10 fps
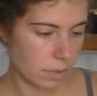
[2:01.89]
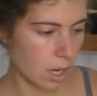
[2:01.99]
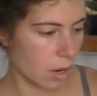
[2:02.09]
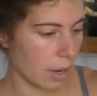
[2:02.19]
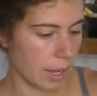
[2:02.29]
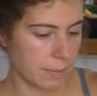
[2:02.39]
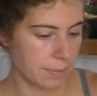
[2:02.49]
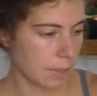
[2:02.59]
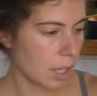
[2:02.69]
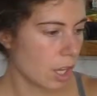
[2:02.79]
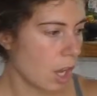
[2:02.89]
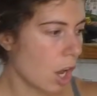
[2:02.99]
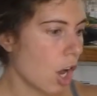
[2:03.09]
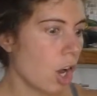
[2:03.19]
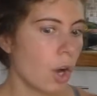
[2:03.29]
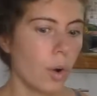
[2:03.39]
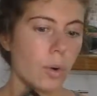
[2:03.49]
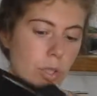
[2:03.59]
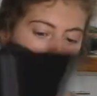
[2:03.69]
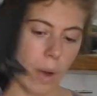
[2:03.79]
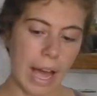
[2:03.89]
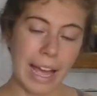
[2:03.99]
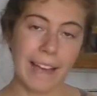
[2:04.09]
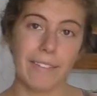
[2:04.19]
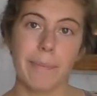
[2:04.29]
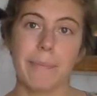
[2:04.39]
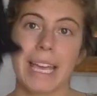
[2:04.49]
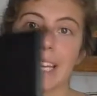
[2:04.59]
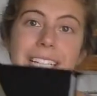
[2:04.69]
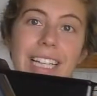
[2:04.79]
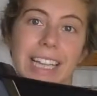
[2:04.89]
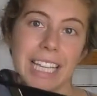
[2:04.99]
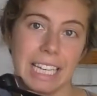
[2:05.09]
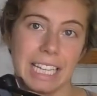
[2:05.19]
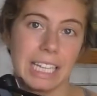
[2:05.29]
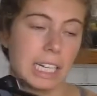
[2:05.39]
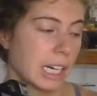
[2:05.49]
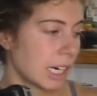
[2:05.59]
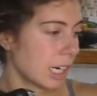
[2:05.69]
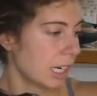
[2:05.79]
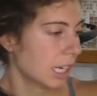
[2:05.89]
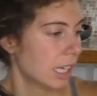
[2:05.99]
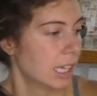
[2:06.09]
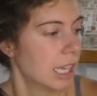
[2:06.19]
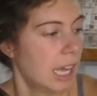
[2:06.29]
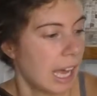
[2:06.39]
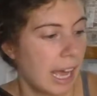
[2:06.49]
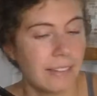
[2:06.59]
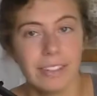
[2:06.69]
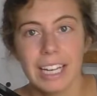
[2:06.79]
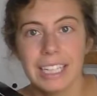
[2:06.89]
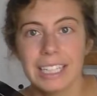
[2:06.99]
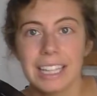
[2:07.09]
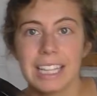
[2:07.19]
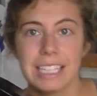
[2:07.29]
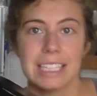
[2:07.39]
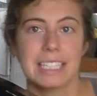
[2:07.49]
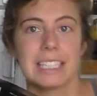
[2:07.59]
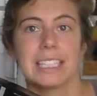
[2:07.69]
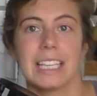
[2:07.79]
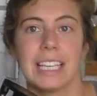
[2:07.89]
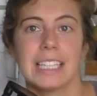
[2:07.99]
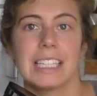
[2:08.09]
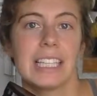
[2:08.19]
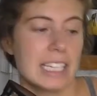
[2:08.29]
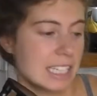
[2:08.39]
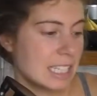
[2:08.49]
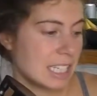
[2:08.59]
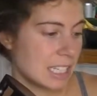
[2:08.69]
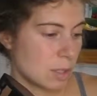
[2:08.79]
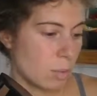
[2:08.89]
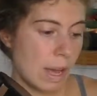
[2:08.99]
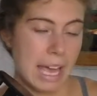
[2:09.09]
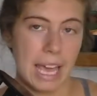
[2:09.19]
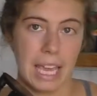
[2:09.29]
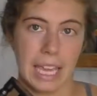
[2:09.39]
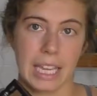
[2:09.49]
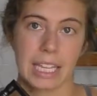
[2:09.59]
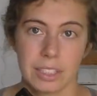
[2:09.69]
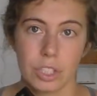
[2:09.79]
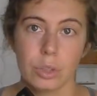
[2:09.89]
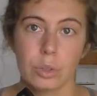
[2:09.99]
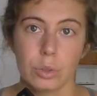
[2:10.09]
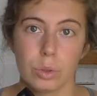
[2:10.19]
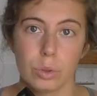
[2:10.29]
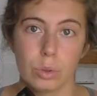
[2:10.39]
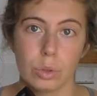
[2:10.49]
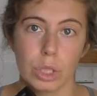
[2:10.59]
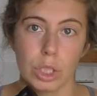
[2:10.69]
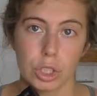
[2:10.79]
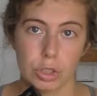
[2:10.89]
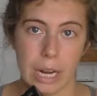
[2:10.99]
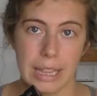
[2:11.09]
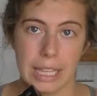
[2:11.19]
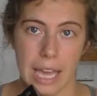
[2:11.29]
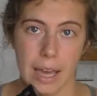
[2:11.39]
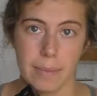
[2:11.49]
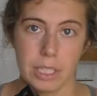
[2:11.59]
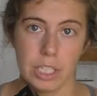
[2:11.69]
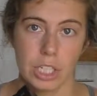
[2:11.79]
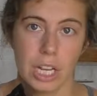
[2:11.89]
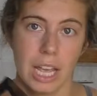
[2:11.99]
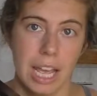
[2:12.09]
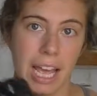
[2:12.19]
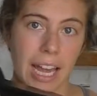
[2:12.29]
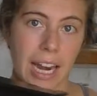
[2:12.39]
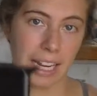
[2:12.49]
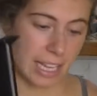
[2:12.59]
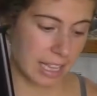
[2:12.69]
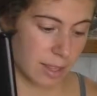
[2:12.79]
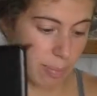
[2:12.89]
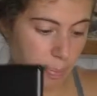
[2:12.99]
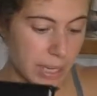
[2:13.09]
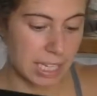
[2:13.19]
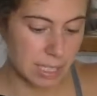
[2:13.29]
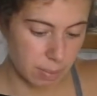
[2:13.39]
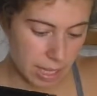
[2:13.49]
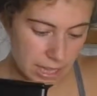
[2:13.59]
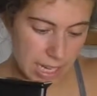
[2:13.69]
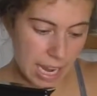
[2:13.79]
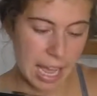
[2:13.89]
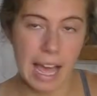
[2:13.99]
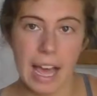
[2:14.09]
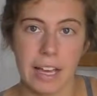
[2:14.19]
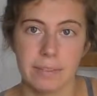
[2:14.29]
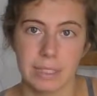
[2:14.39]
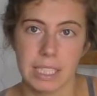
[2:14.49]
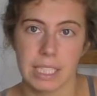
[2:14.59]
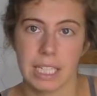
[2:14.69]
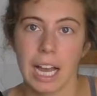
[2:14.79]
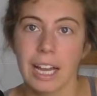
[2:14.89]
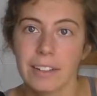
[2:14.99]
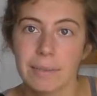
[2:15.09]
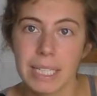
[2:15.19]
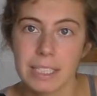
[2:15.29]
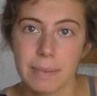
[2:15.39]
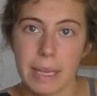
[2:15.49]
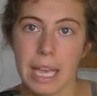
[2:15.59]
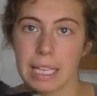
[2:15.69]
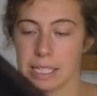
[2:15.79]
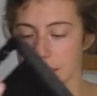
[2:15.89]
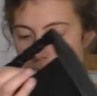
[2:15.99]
Okay. Oh, so I have a mandolin here. I find this is the easiest way to shred the cabbage. And I get the biggest plate that I have because it kind of makes a mess.